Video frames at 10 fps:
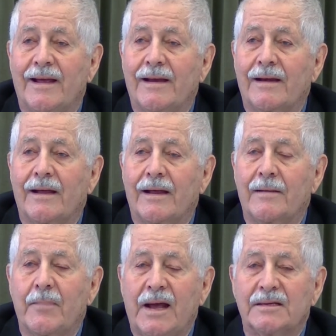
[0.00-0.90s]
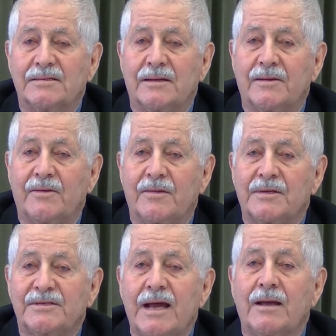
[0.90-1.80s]
And I passed it to
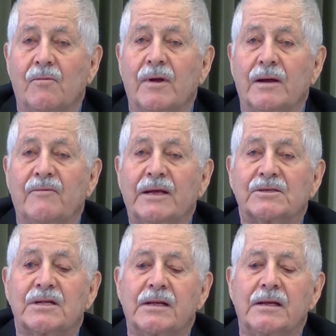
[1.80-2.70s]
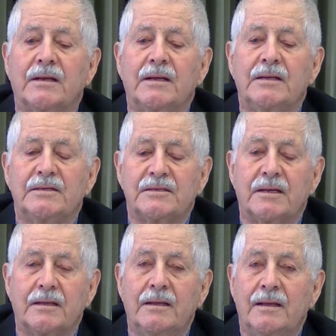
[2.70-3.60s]
the second one eventually, and he
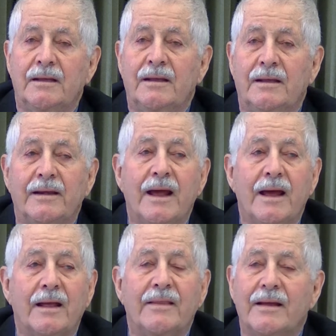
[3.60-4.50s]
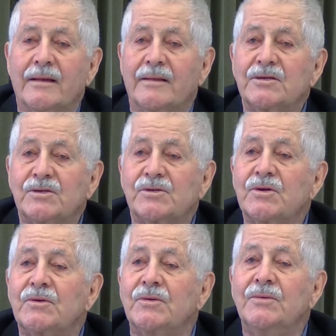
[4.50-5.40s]
said, Dad, this is
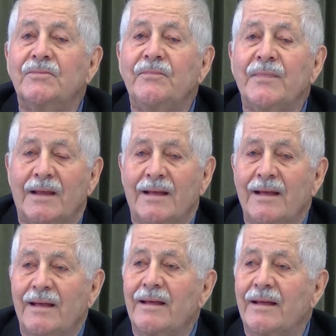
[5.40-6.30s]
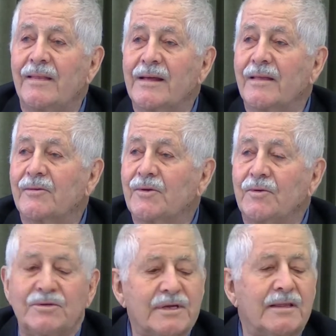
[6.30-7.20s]
you. And the other
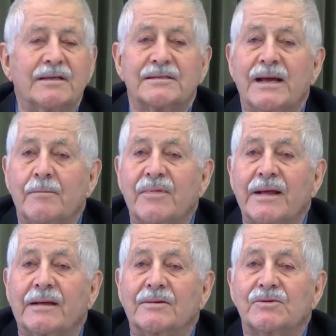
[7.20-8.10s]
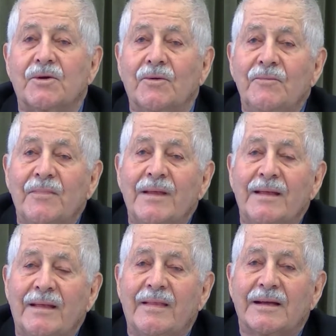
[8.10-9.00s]
two said the same thing. So
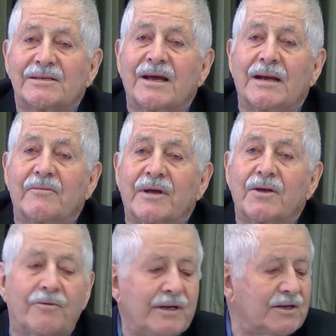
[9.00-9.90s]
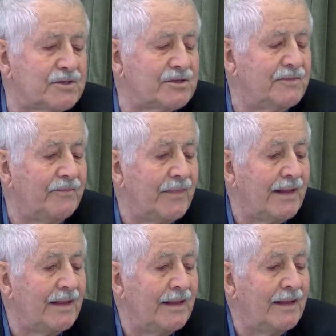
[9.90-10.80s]
that's kind of a curious
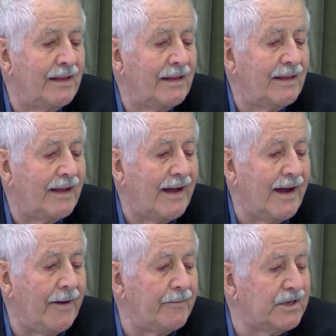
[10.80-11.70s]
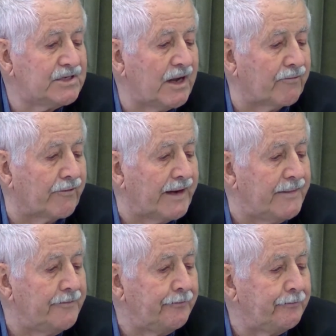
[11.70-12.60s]
um, discovery.